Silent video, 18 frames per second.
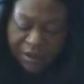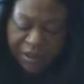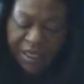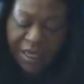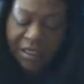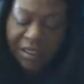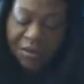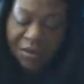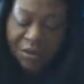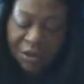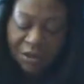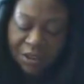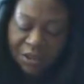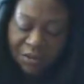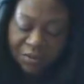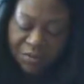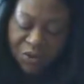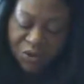See, I told you,
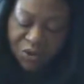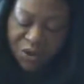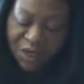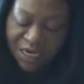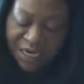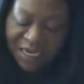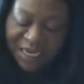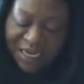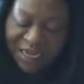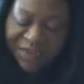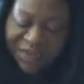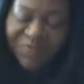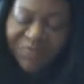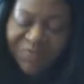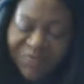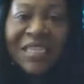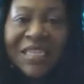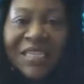the more I have my
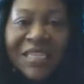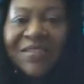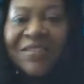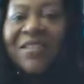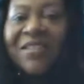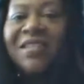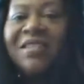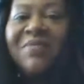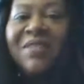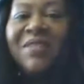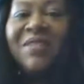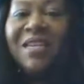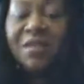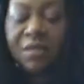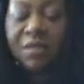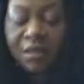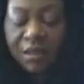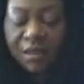hands on it, I'm not
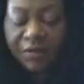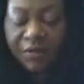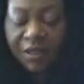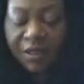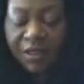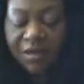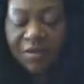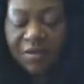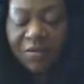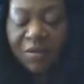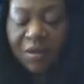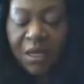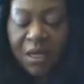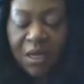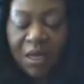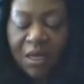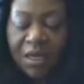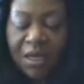going to leave it alone.
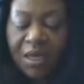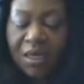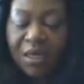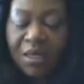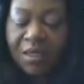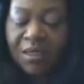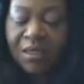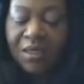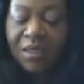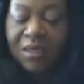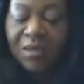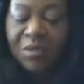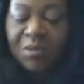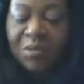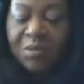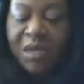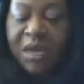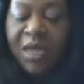
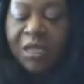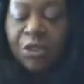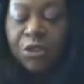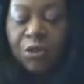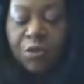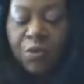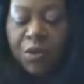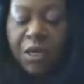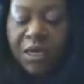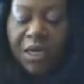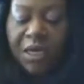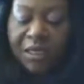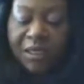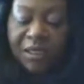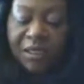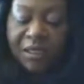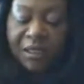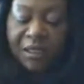But I do want to get
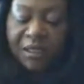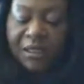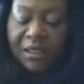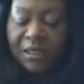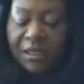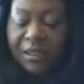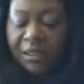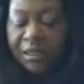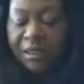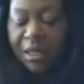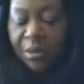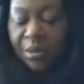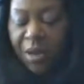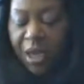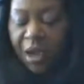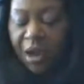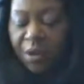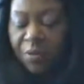some
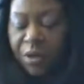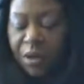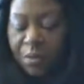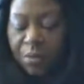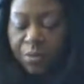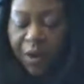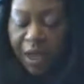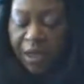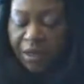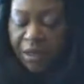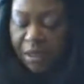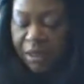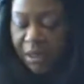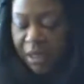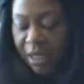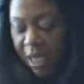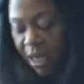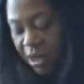air. I want to break the
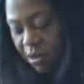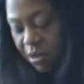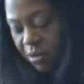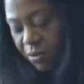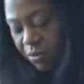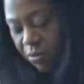seal.